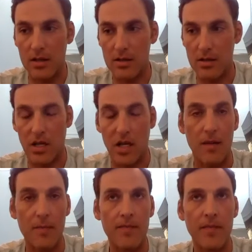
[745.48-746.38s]

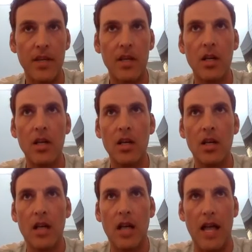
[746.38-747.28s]
succumb.
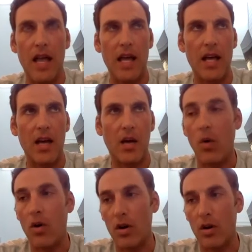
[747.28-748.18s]

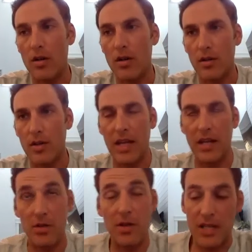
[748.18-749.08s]
Or they
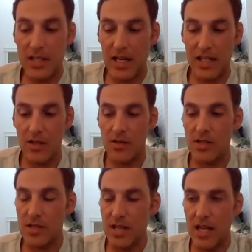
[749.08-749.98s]
do get a
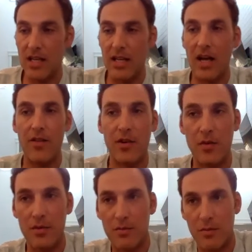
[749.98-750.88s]
diagnosis and now they're
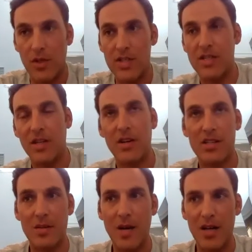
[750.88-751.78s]
really
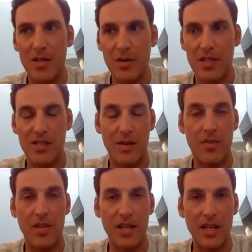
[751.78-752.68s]
serious about doing
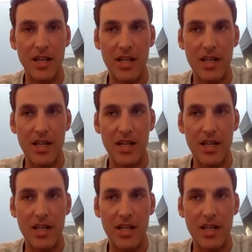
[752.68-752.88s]
something,